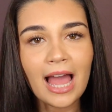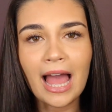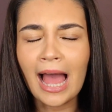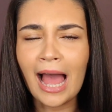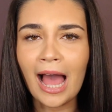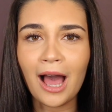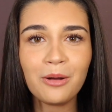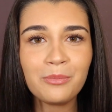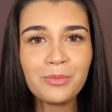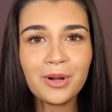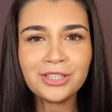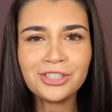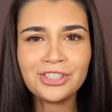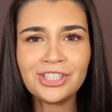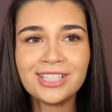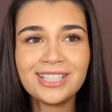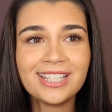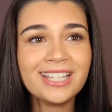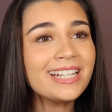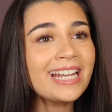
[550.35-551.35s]
How much
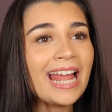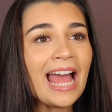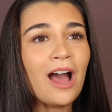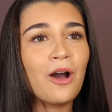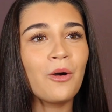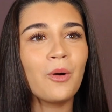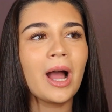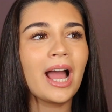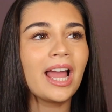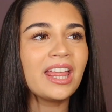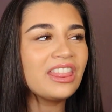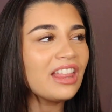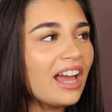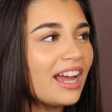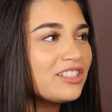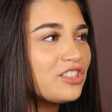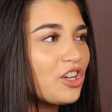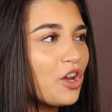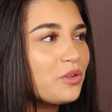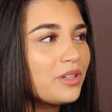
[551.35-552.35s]
is he now? I
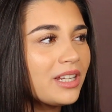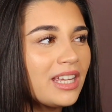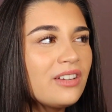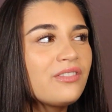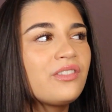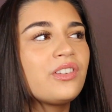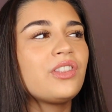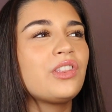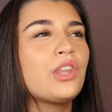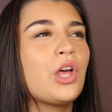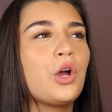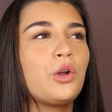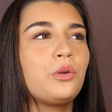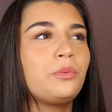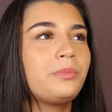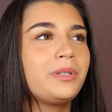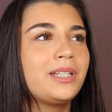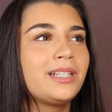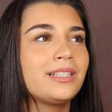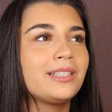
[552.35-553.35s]
don't even know,
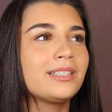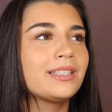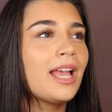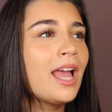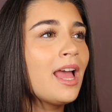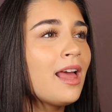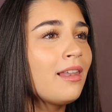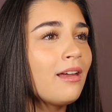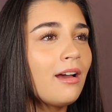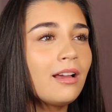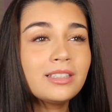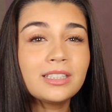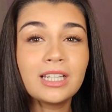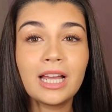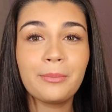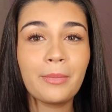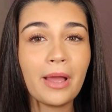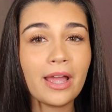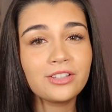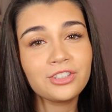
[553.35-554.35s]
because last
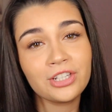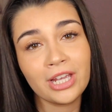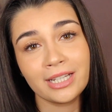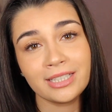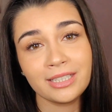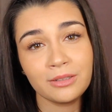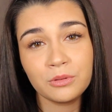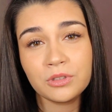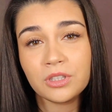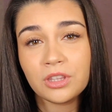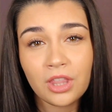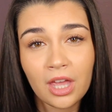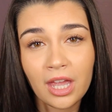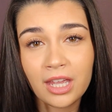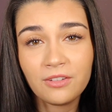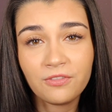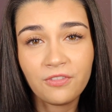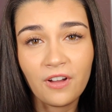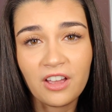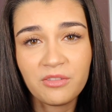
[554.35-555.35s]
time I checked it was
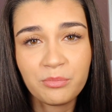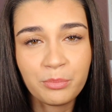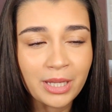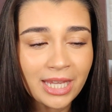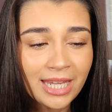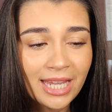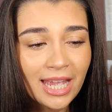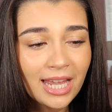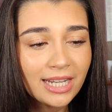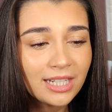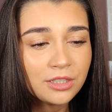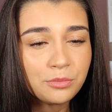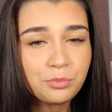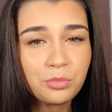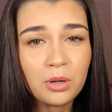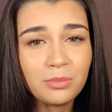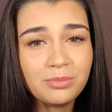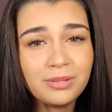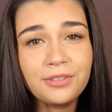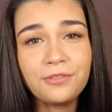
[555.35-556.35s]
35p and it's
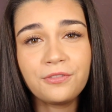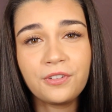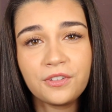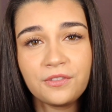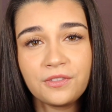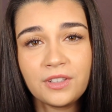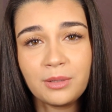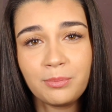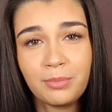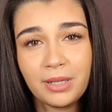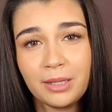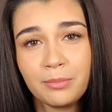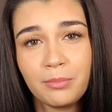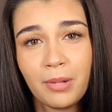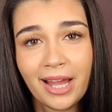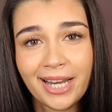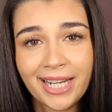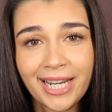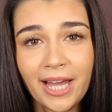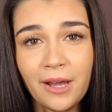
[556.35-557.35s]
probably 50p
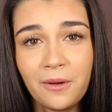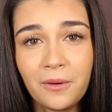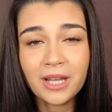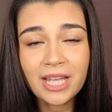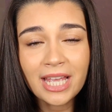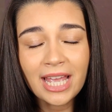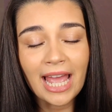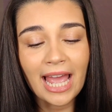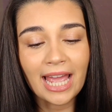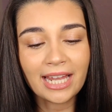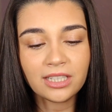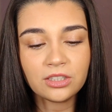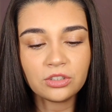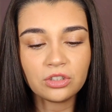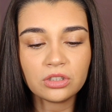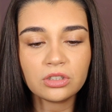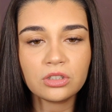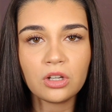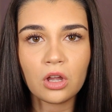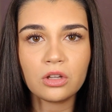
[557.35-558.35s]
by now. And it
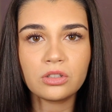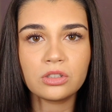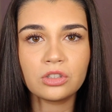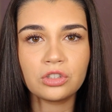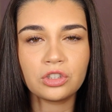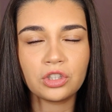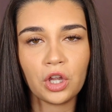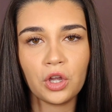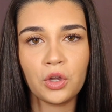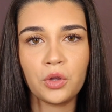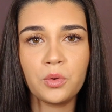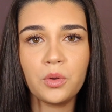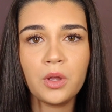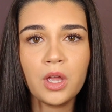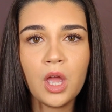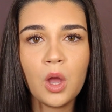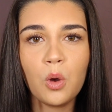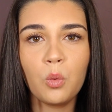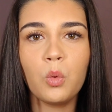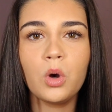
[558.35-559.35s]
just goes to show
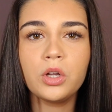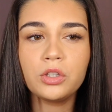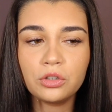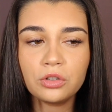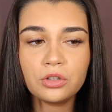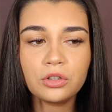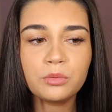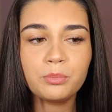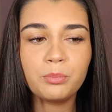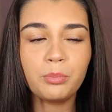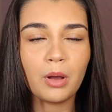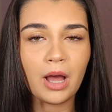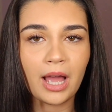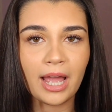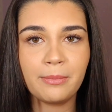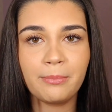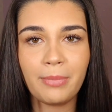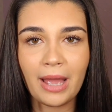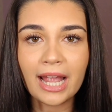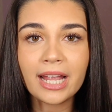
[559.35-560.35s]
what you could buy
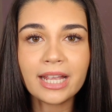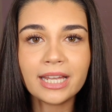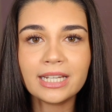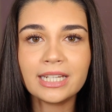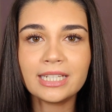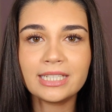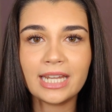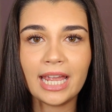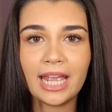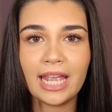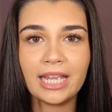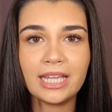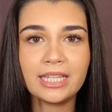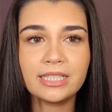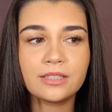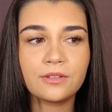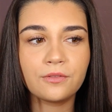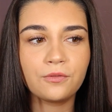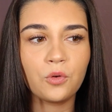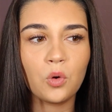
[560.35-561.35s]
back in the
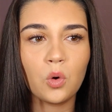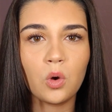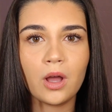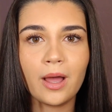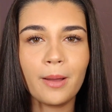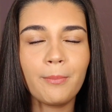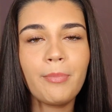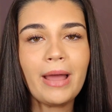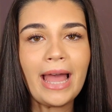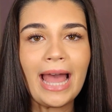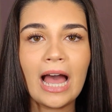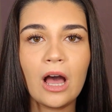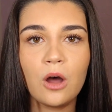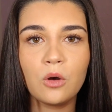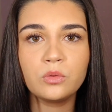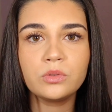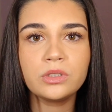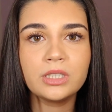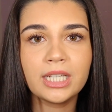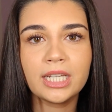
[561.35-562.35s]
days for
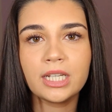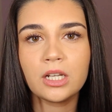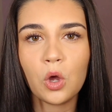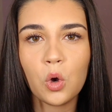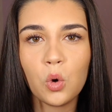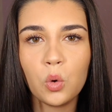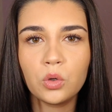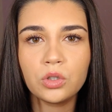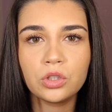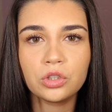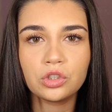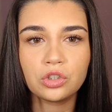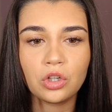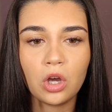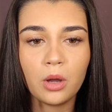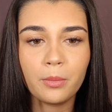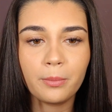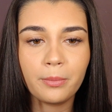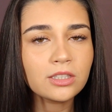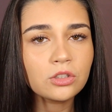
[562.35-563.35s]
£1 in a corner
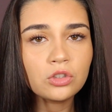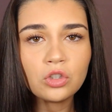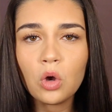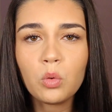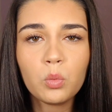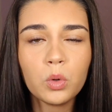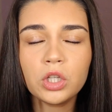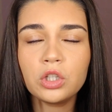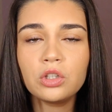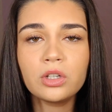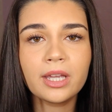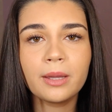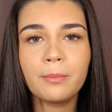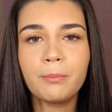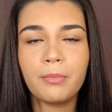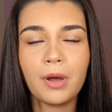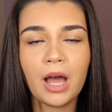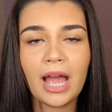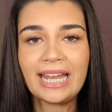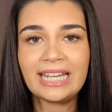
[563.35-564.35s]
shop is not what you can
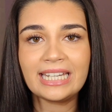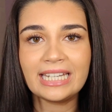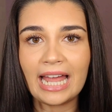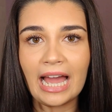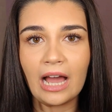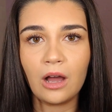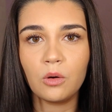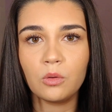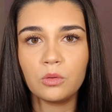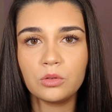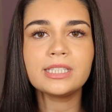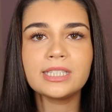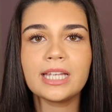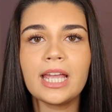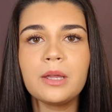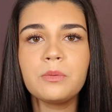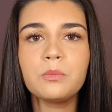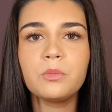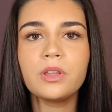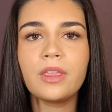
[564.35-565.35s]
buy now. The
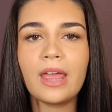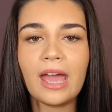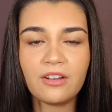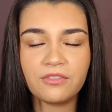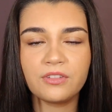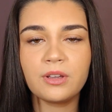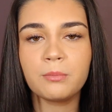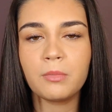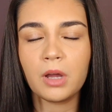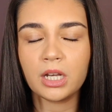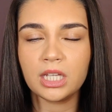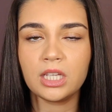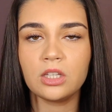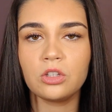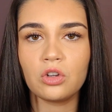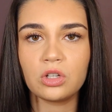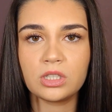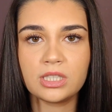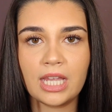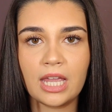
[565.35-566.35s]
same with having money in
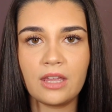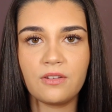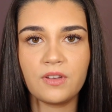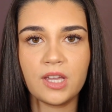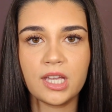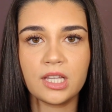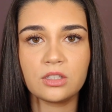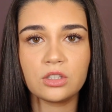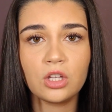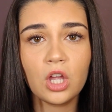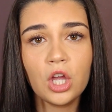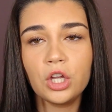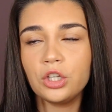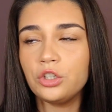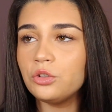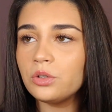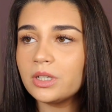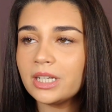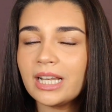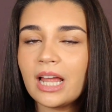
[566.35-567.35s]
your savings.
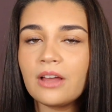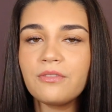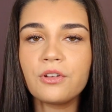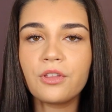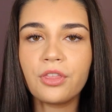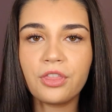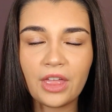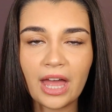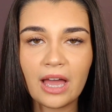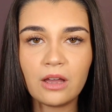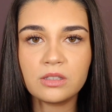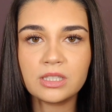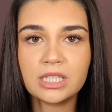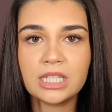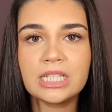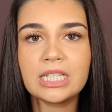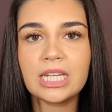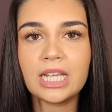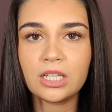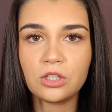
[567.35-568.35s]
You can have
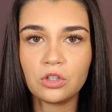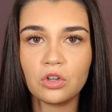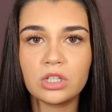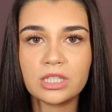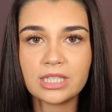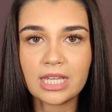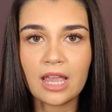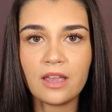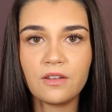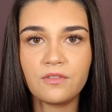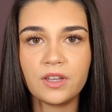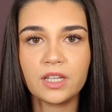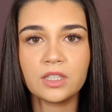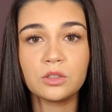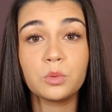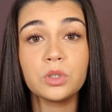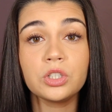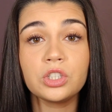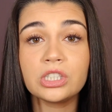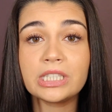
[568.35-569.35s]
1,000 in your savings,
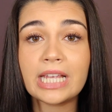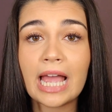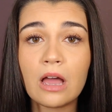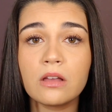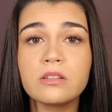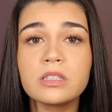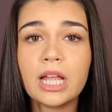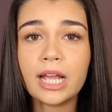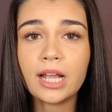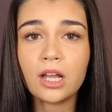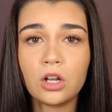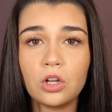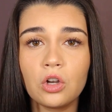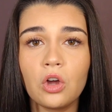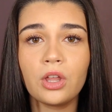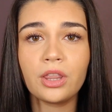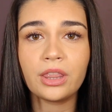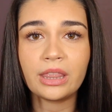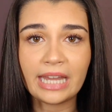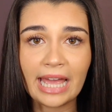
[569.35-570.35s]
which sounds like a
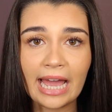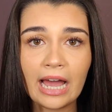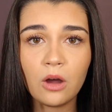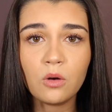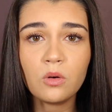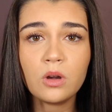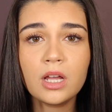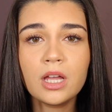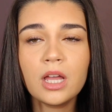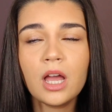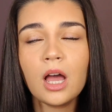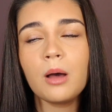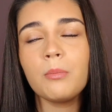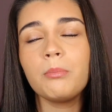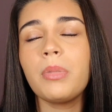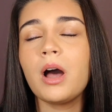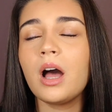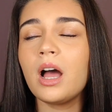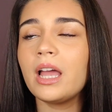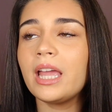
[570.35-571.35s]
lot now,
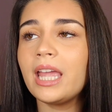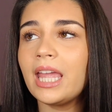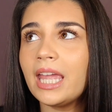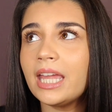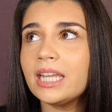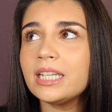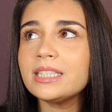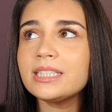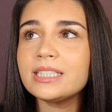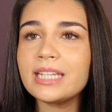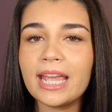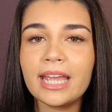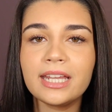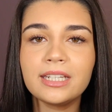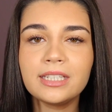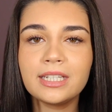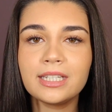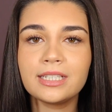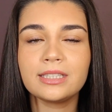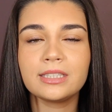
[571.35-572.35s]
but in
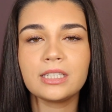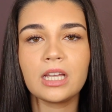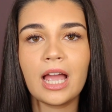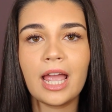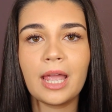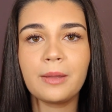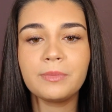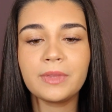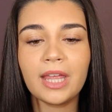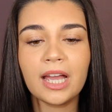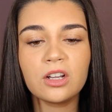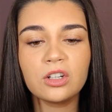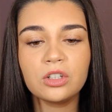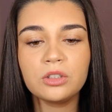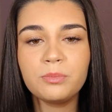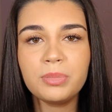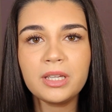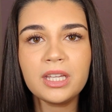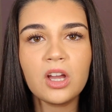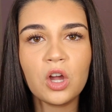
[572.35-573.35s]
10 years time that
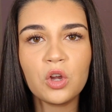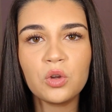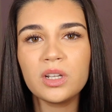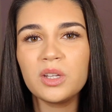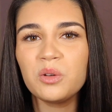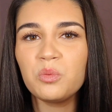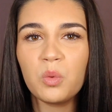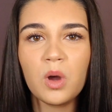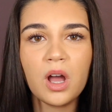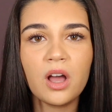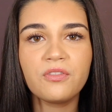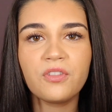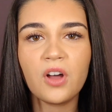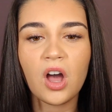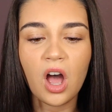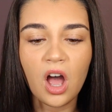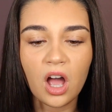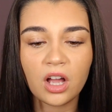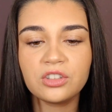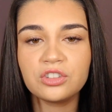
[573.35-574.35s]
could be only worth
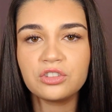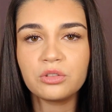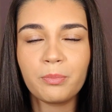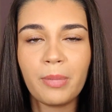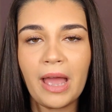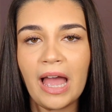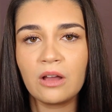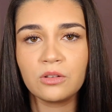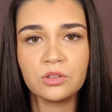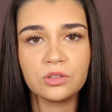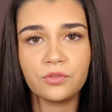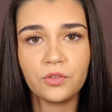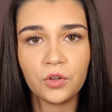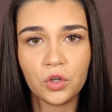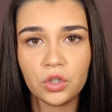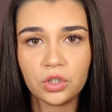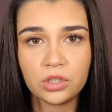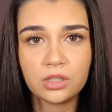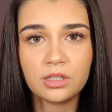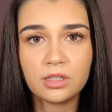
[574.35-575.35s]
£100 of
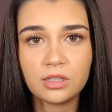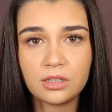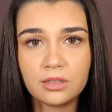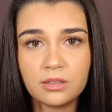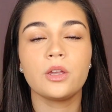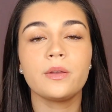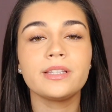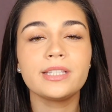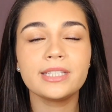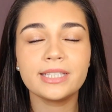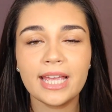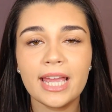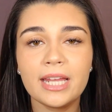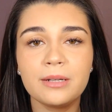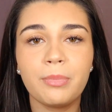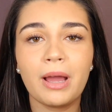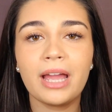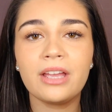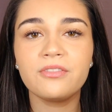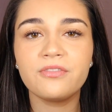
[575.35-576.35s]
goods. So instead,
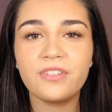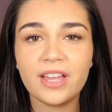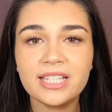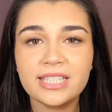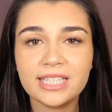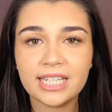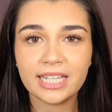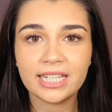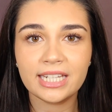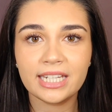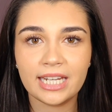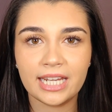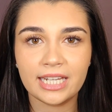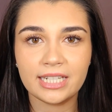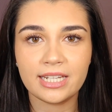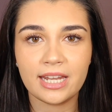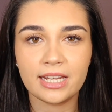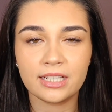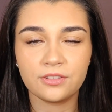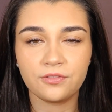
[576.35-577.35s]
by investing in an
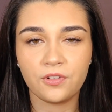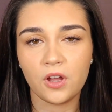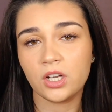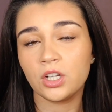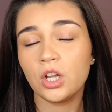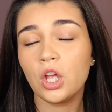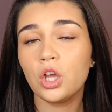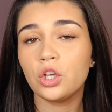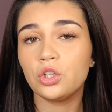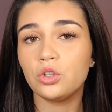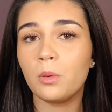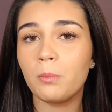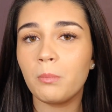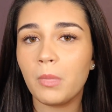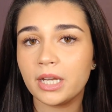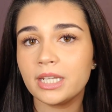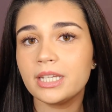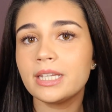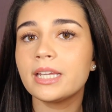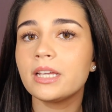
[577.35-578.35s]
index fund, your
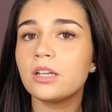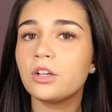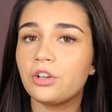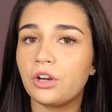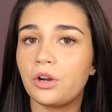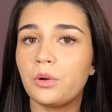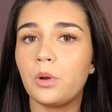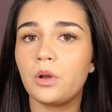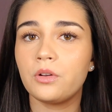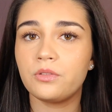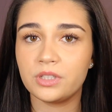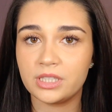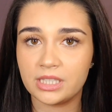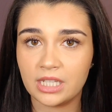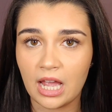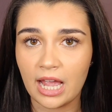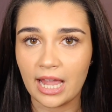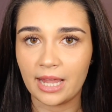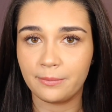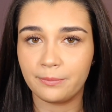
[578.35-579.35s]
money can grow over
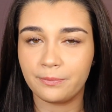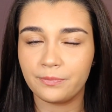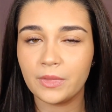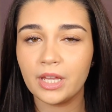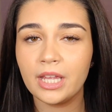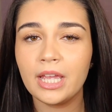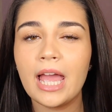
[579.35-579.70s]
time.